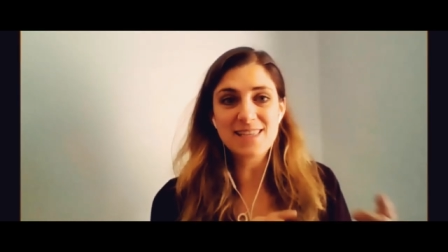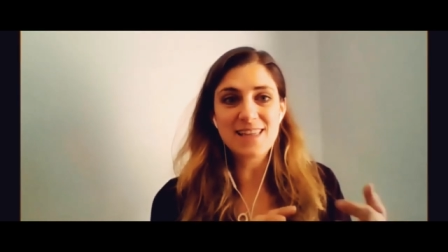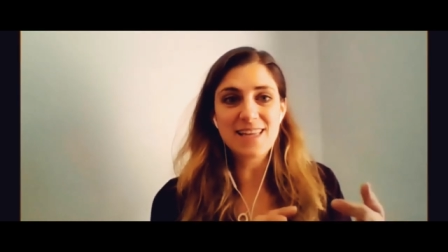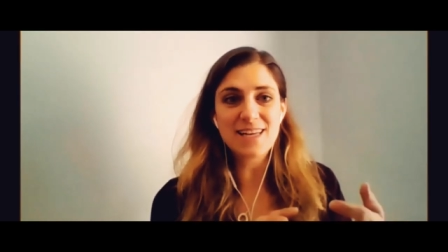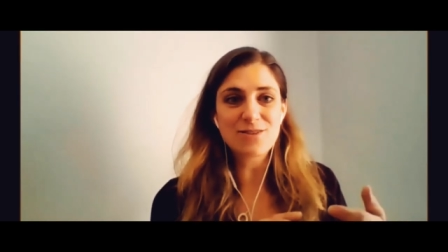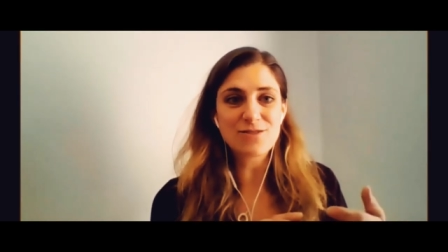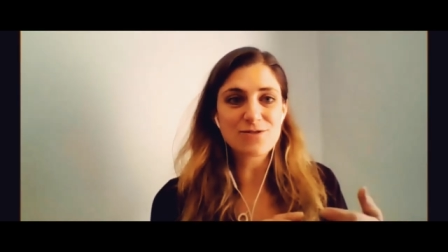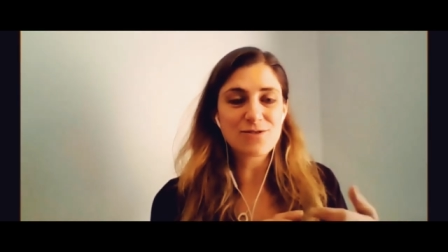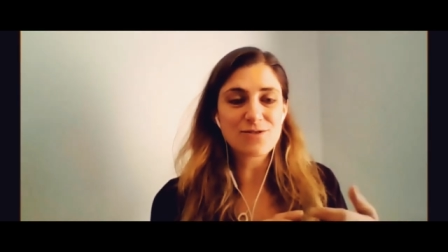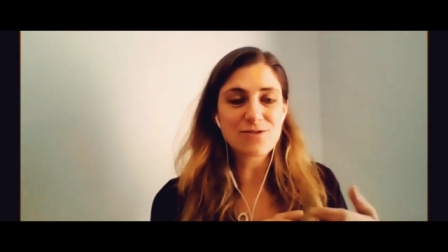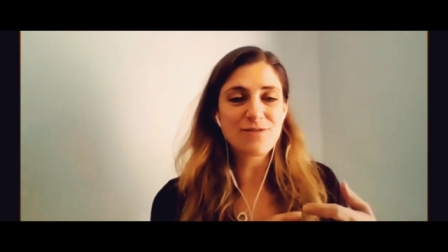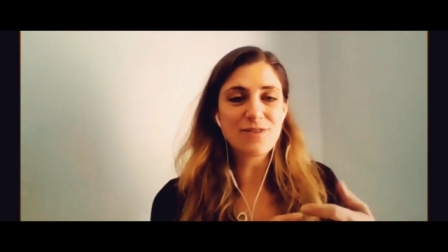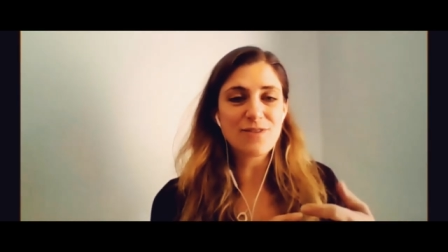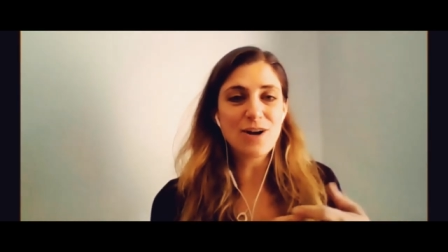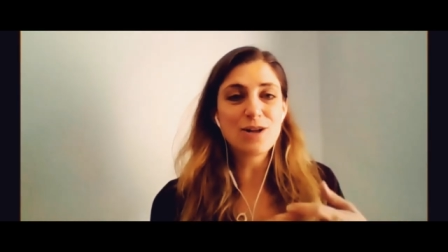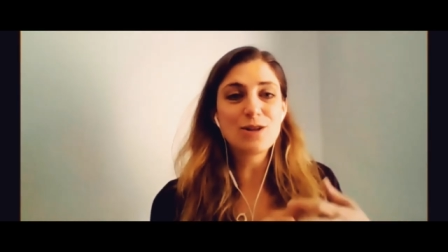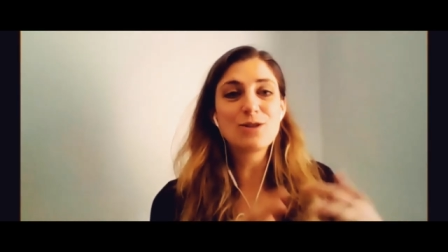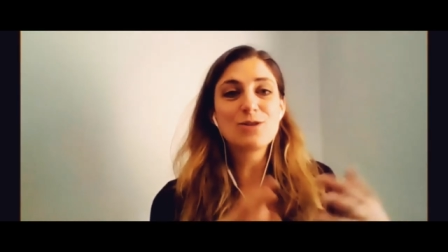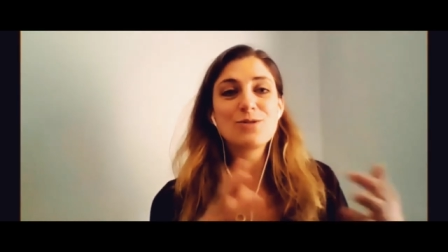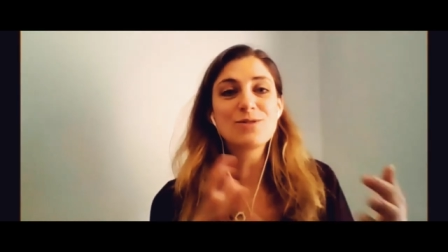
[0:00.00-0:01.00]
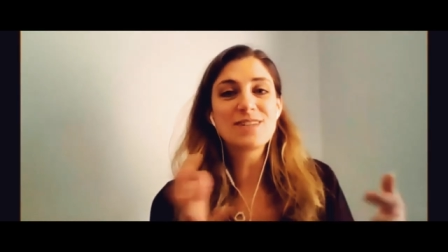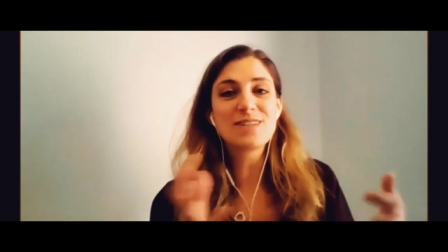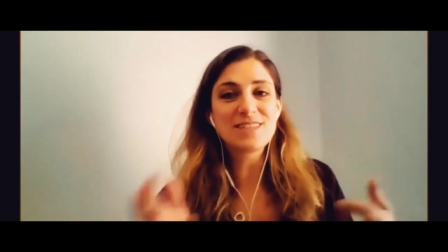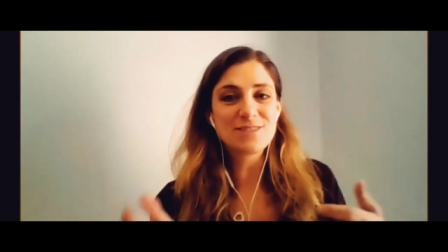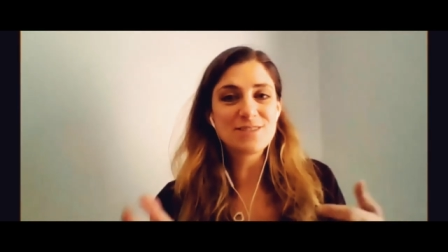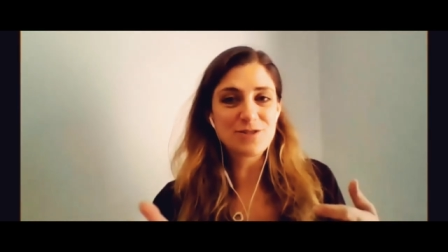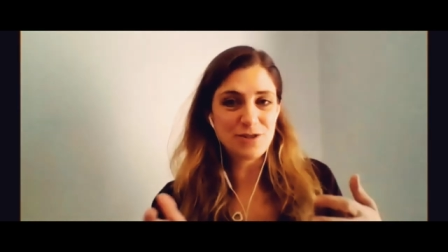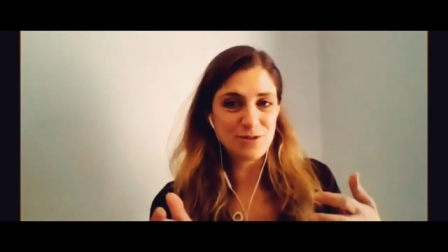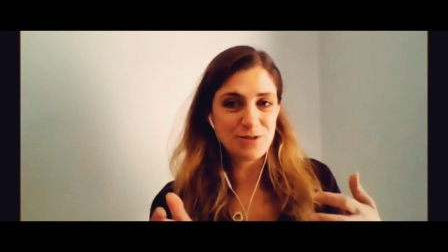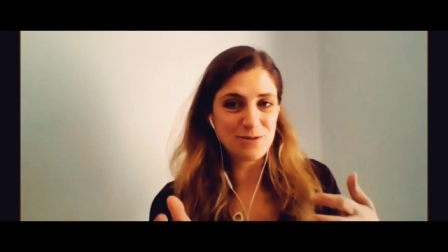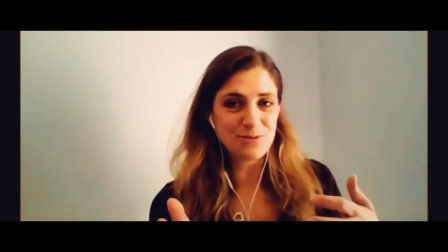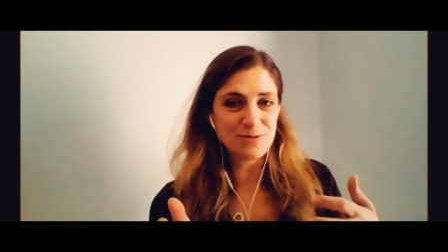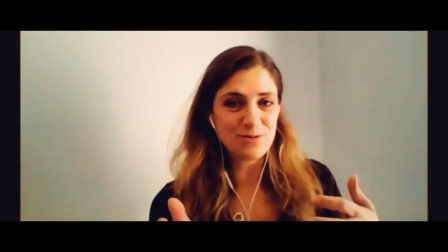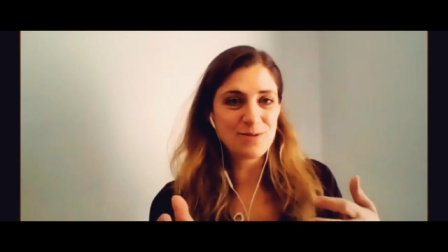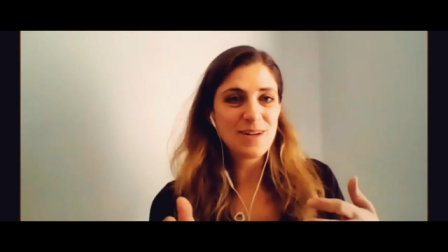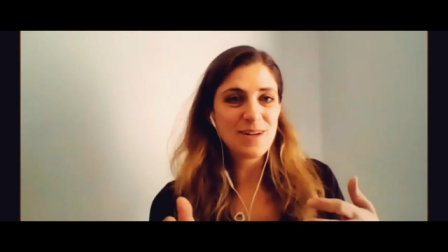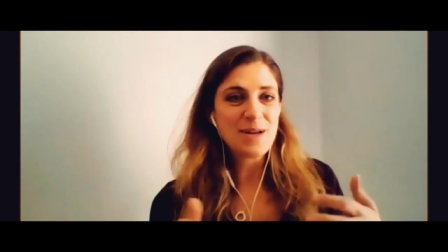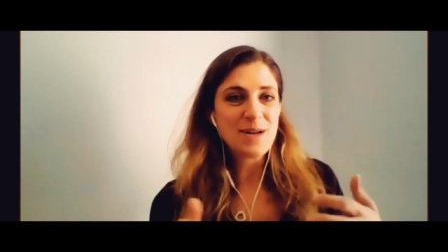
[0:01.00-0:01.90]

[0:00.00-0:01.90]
that are sort of alluded to,